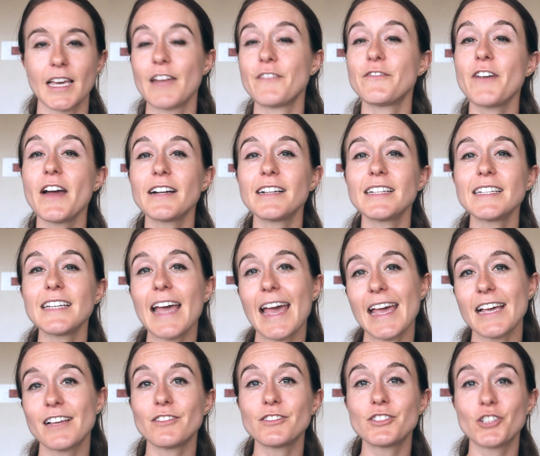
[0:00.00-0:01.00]
And finally,
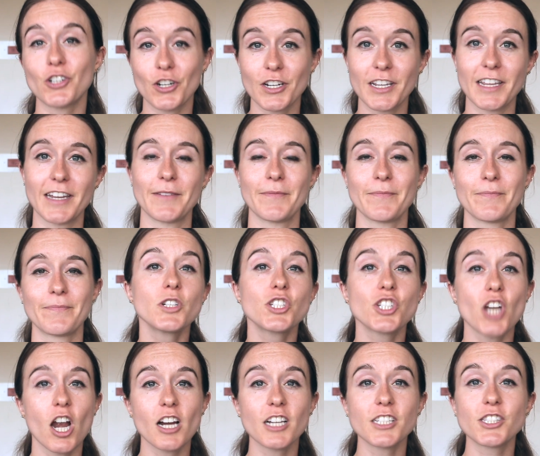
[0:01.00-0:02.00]
ankle turn in, which
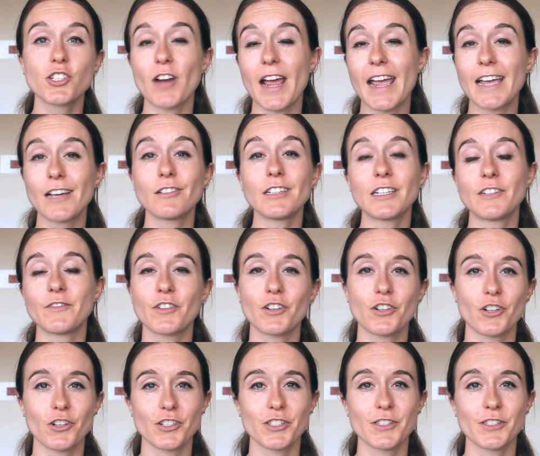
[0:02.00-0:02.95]
targets your ankle inverters.